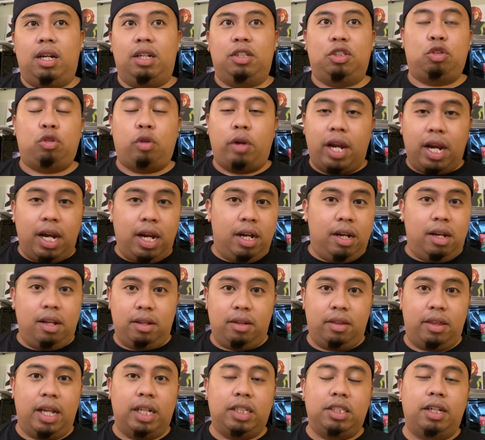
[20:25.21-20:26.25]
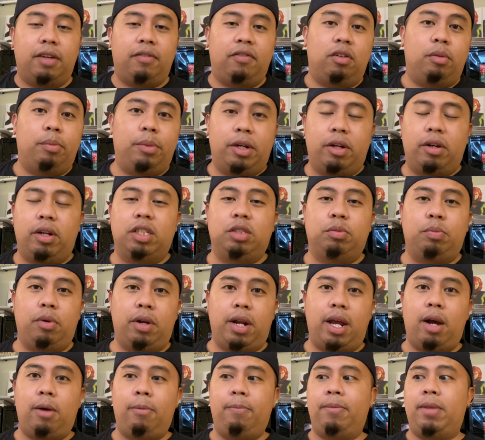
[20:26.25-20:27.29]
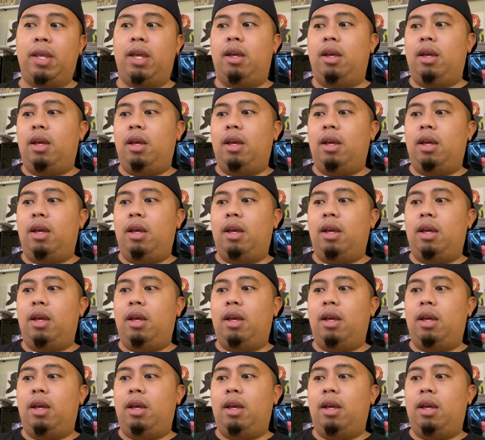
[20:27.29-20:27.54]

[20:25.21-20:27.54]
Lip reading: trade that Jeff Lemire has put out.